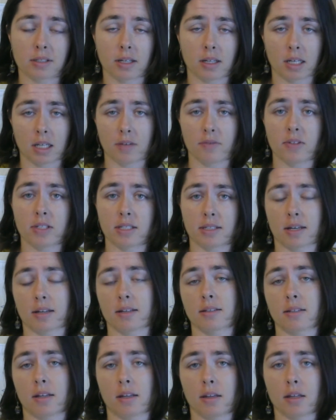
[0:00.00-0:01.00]
It even
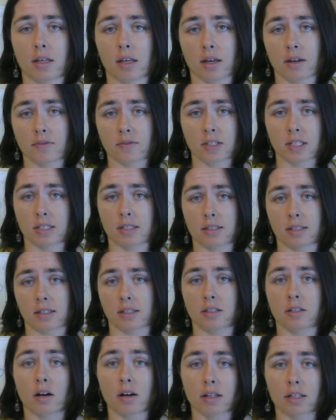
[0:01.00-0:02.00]
says in the
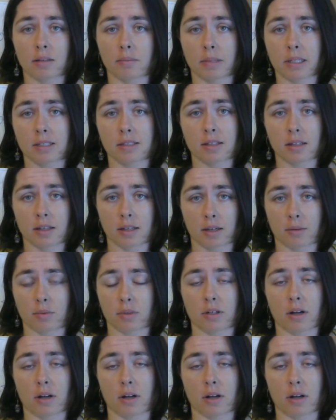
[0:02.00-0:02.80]
FTC documents that they